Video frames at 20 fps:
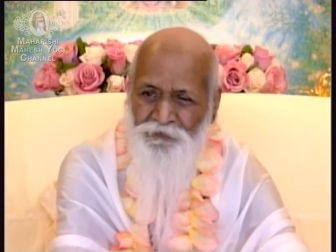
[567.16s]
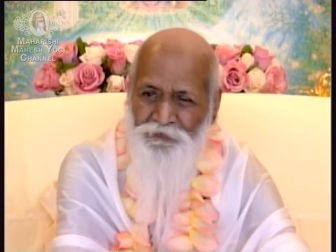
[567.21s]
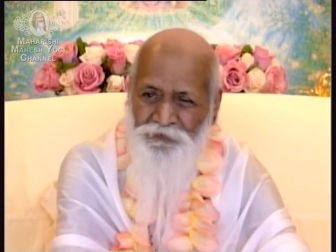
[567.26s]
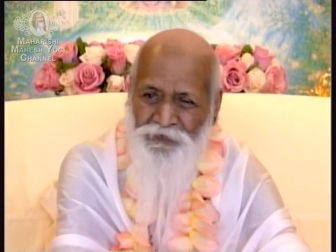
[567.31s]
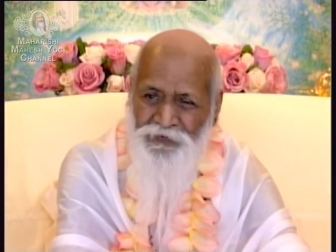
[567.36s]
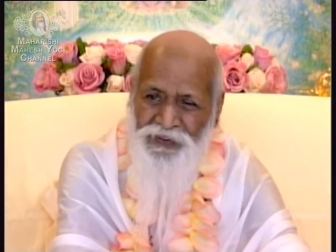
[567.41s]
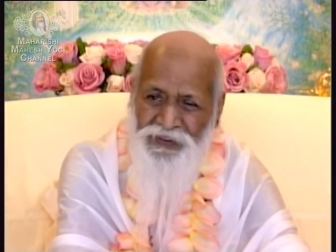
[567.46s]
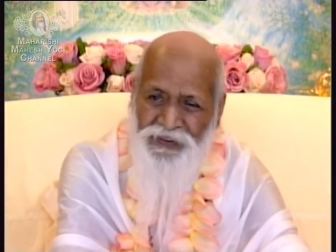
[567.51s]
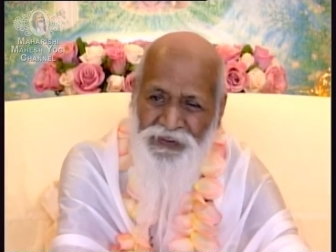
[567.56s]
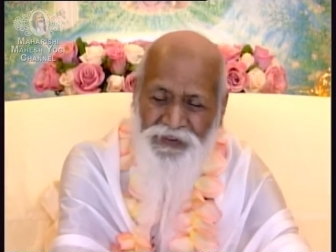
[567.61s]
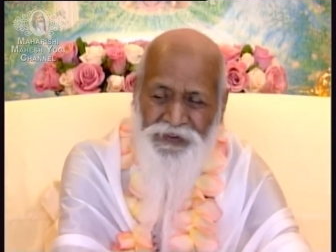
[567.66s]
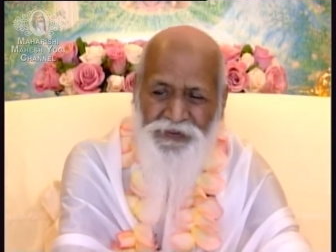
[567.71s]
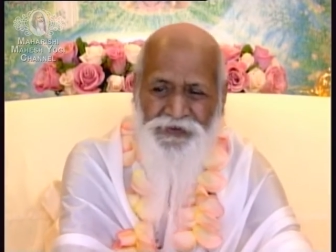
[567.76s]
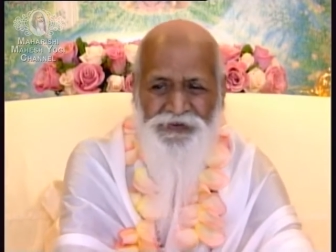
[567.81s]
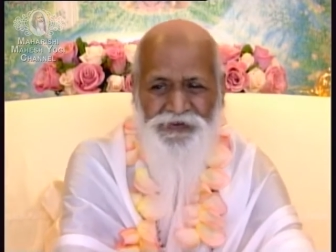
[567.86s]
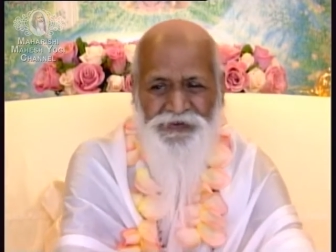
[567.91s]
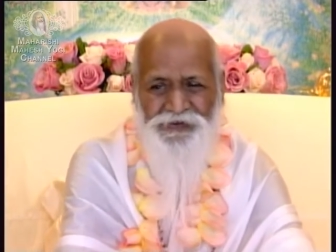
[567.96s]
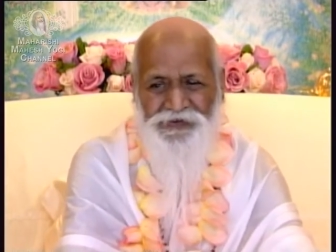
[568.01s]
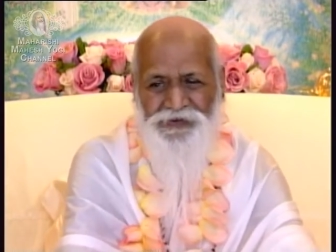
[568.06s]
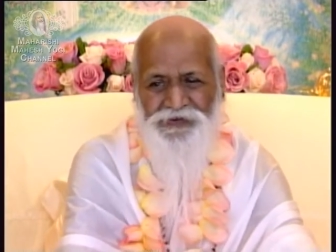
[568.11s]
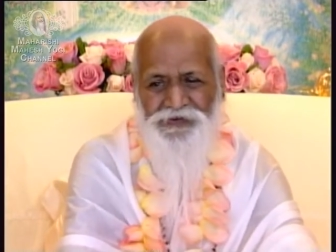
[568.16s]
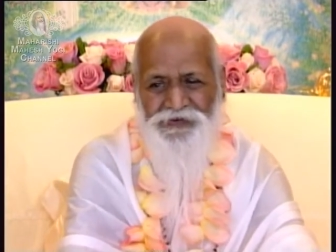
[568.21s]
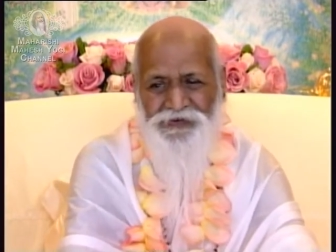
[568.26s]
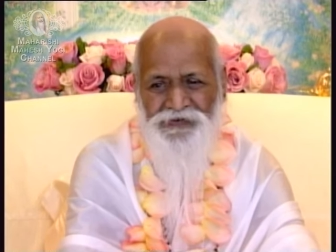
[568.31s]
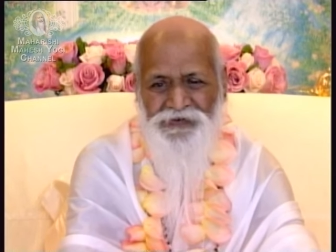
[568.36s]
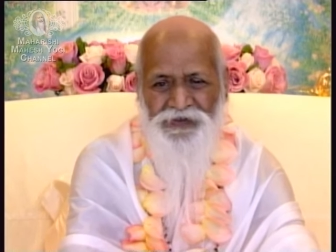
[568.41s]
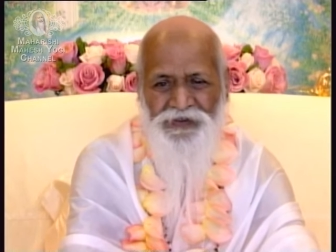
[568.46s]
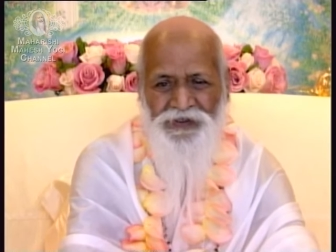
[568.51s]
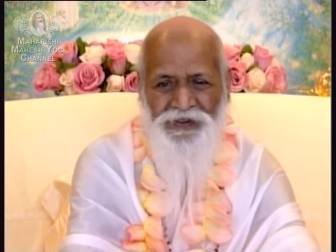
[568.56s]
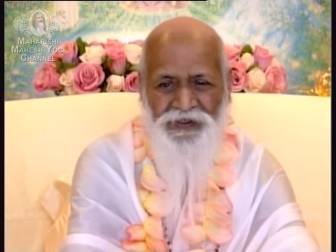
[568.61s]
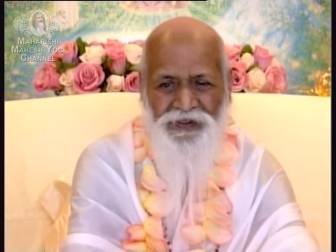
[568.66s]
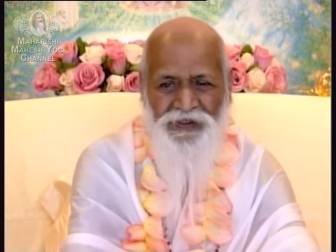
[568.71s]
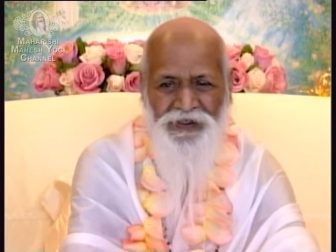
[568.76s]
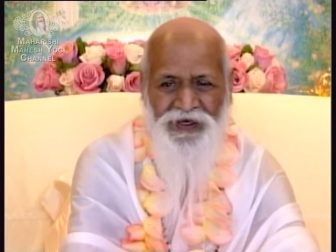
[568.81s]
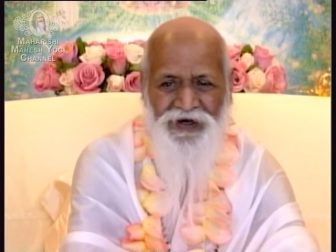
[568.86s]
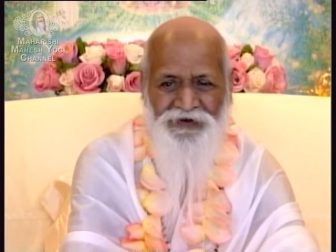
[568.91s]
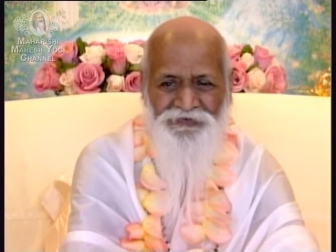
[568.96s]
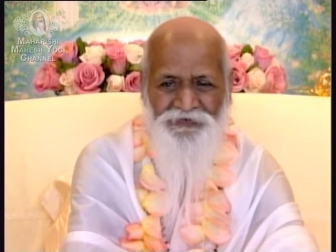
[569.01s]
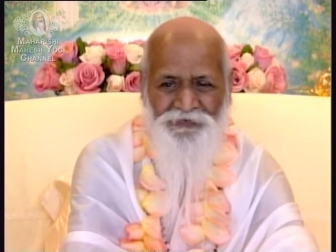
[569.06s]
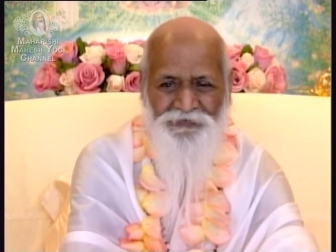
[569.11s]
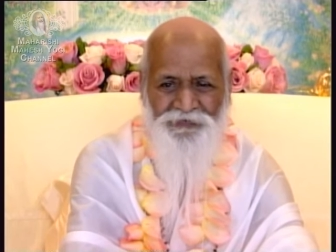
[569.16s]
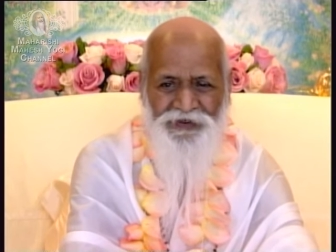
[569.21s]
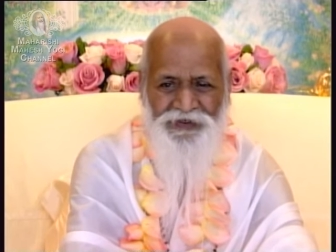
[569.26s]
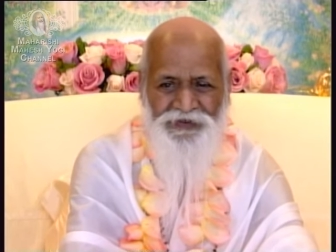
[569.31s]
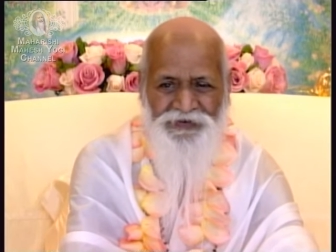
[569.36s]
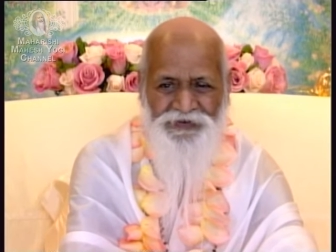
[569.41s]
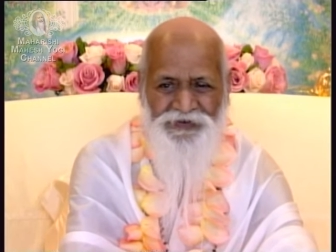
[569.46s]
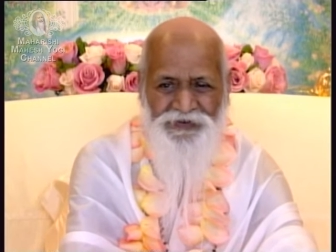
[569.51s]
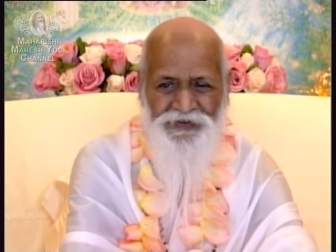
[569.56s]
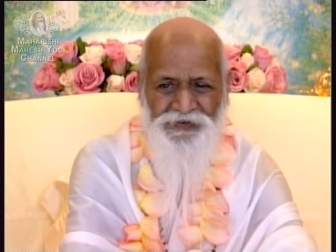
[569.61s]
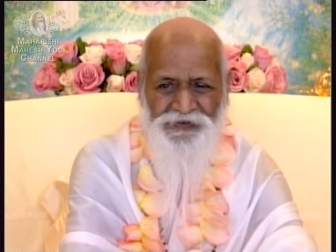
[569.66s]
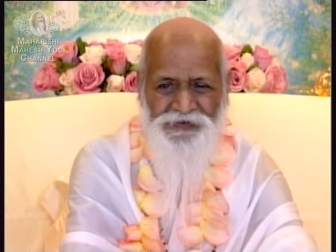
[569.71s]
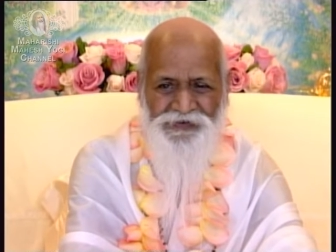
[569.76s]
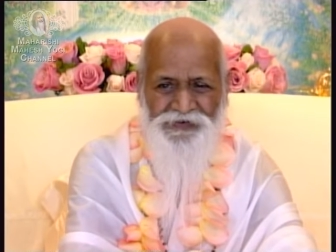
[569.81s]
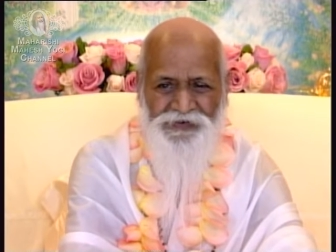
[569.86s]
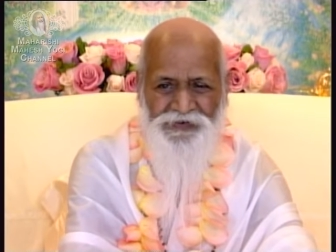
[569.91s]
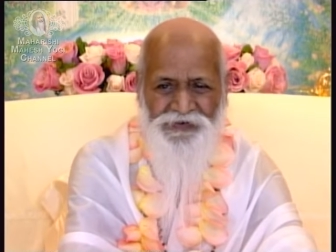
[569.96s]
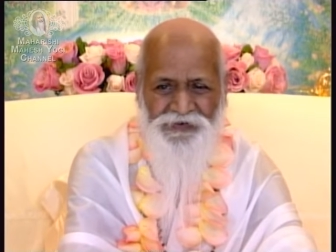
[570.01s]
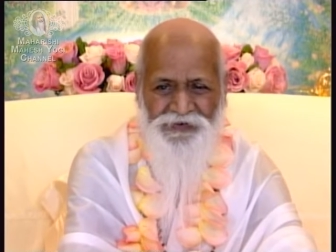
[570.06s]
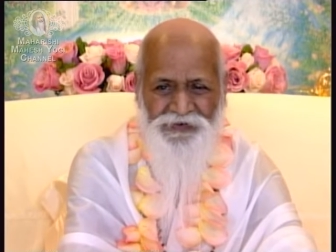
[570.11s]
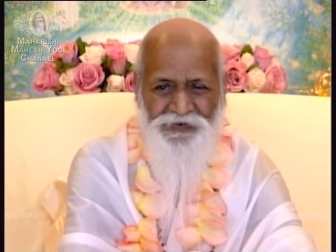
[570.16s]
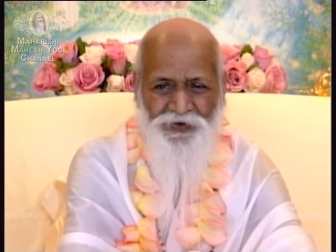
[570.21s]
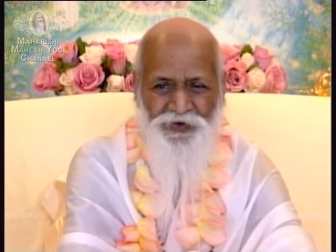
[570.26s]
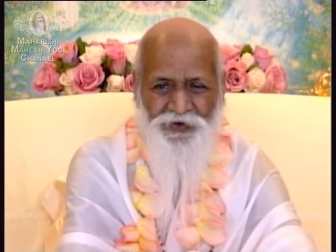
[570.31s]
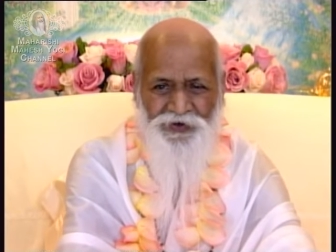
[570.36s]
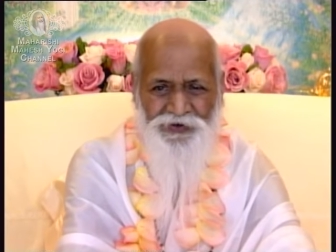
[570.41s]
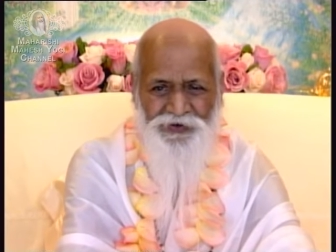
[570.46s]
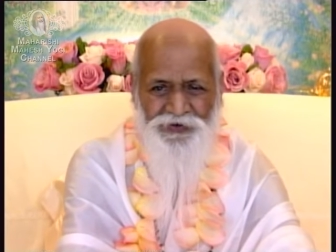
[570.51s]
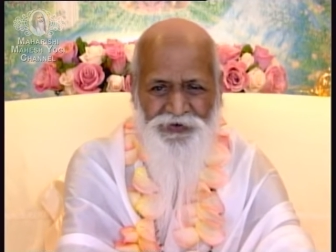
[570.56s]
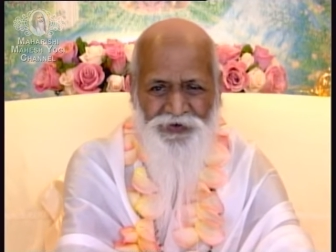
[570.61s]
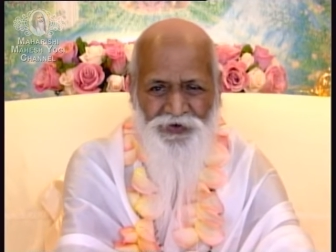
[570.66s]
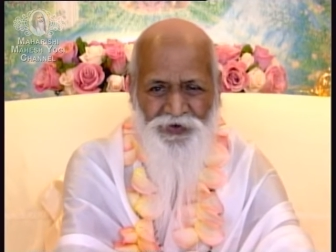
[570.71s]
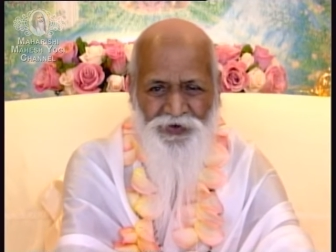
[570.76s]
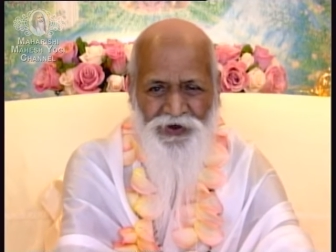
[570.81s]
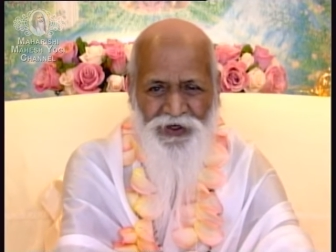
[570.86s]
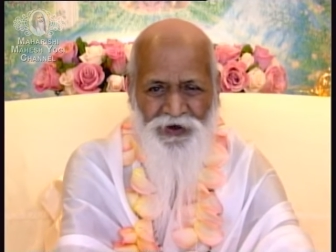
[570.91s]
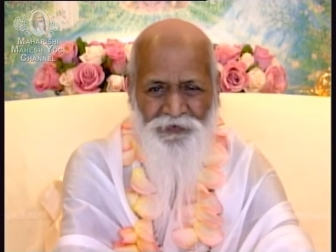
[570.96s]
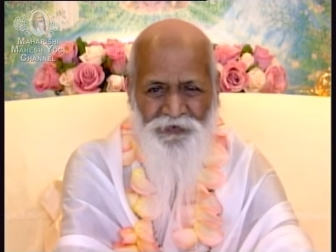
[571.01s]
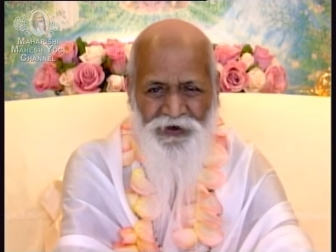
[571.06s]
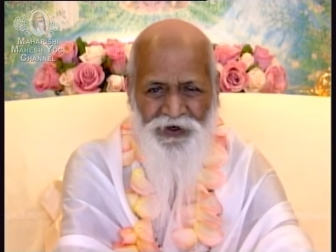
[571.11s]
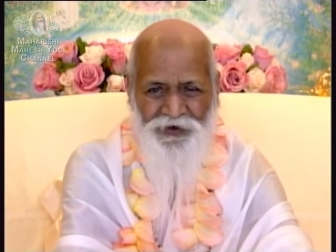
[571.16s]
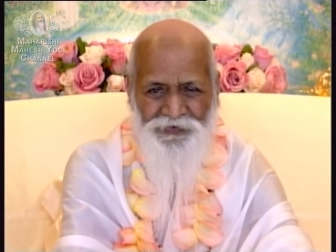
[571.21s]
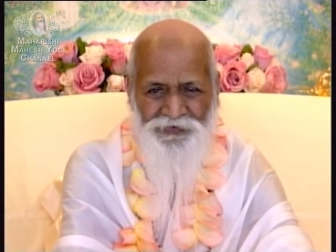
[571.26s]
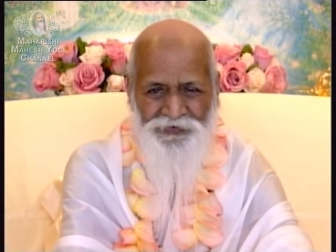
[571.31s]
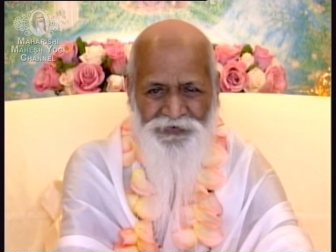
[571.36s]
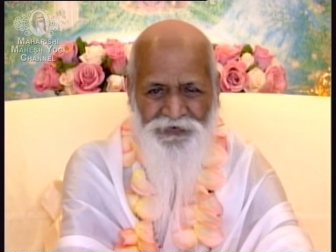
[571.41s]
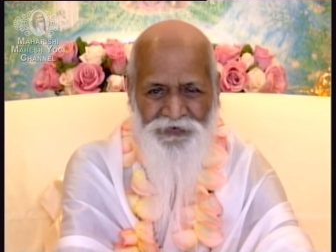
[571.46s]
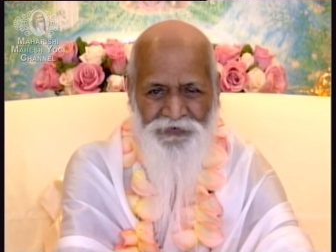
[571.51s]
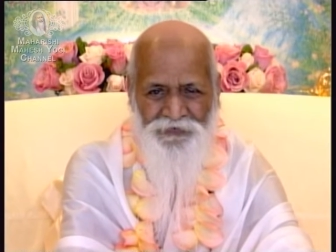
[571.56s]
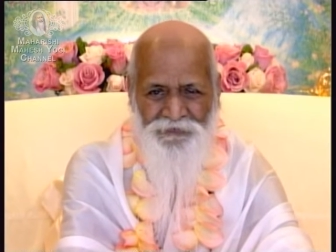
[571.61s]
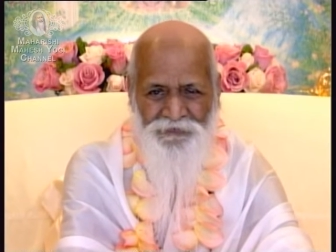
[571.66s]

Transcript: peace government is going to come out.